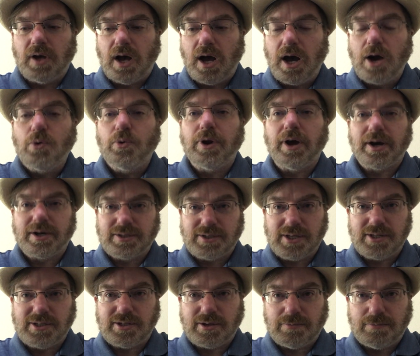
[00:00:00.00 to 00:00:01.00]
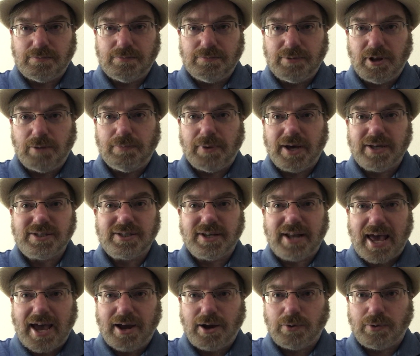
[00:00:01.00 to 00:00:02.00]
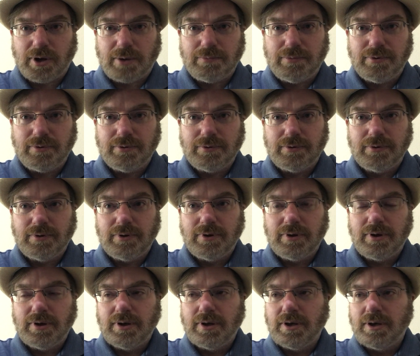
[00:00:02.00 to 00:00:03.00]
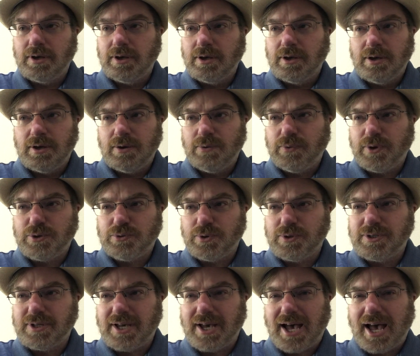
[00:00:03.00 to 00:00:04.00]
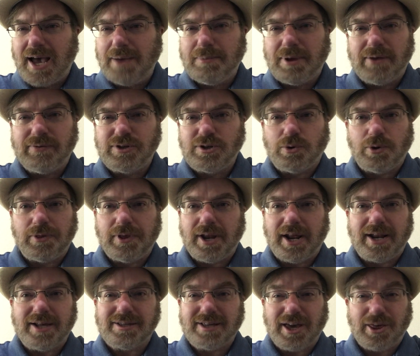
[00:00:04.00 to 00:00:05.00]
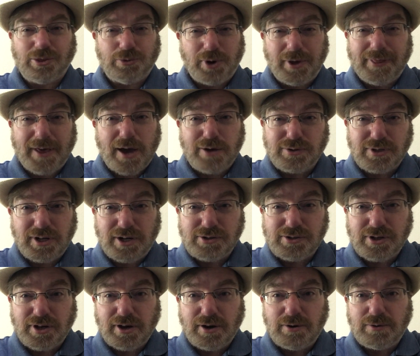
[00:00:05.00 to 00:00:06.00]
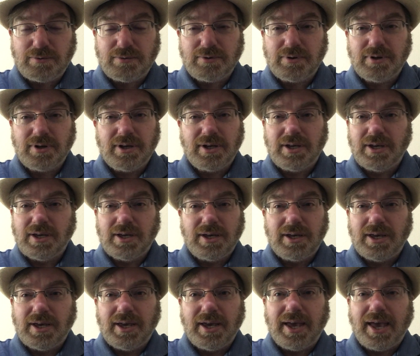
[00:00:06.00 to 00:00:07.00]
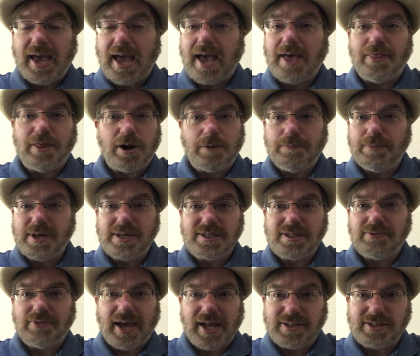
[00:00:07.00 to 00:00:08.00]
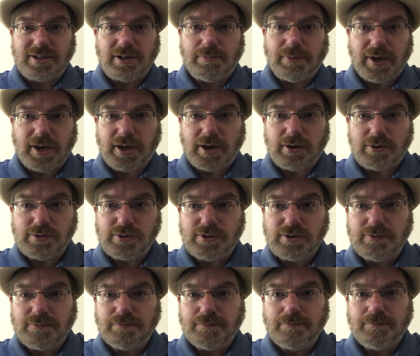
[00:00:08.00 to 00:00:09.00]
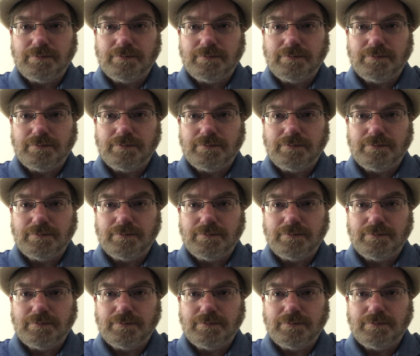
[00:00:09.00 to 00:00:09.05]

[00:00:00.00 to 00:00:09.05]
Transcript: aqueduct system built by Sennacherib, which was, I'm not even sure what the date is, like 3,000 years ago. And there are pieces of that still being used.